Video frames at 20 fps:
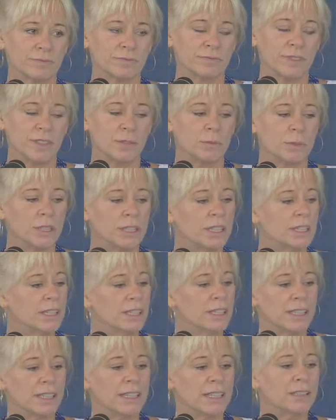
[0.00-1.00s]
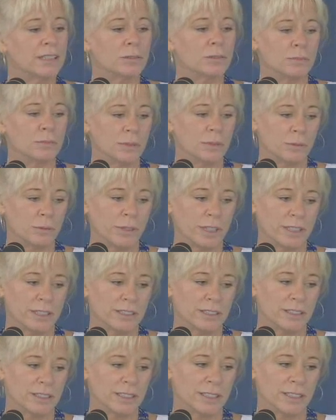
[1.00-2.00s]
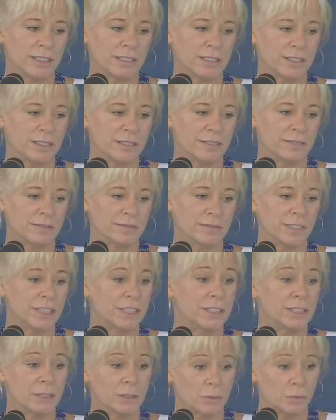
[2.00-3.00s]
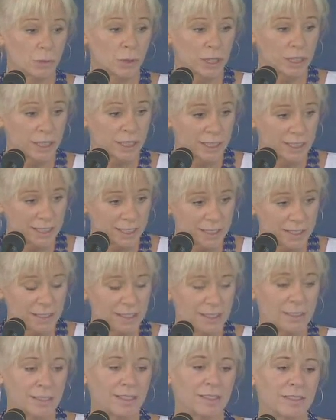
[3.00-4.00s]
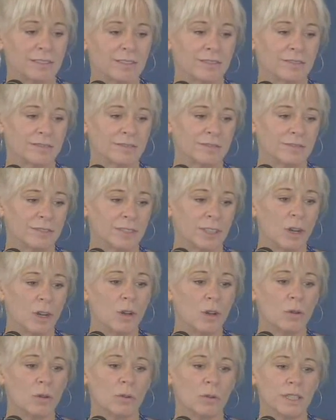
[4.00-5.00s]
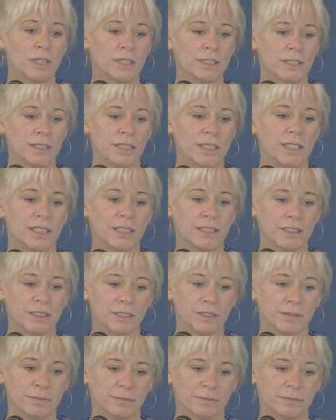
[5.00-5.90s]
then we cannot help but recognize it is what is always here.